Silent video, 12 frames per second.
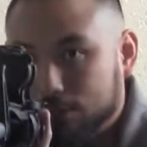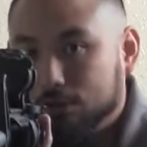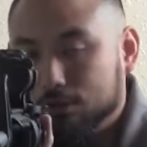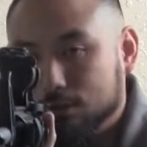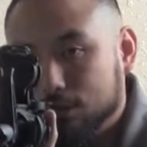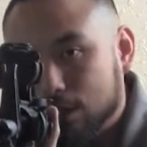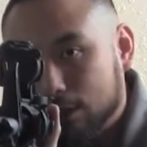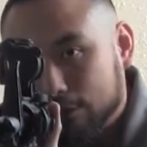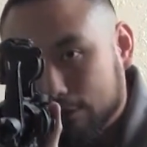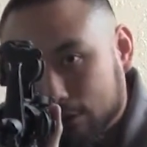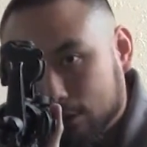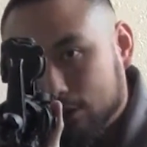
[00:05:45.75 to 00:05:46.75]
You kind of
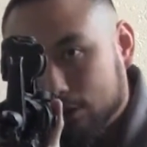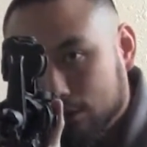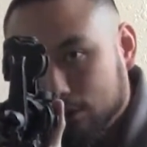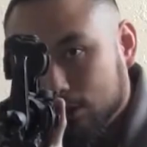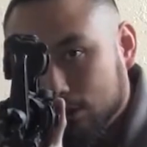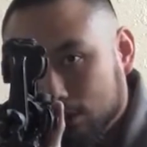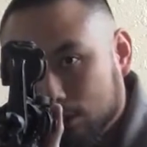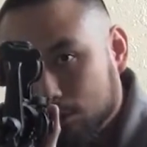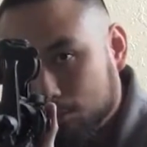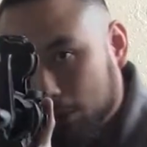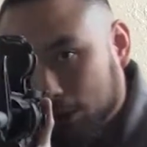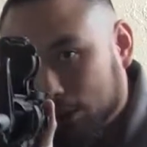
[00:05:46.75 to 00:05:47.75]
like
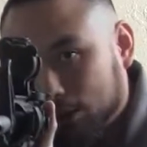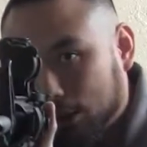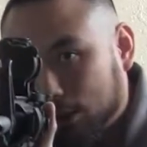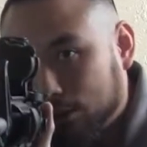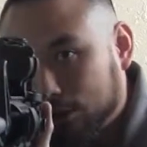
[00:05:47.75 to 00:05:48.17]
bang it down,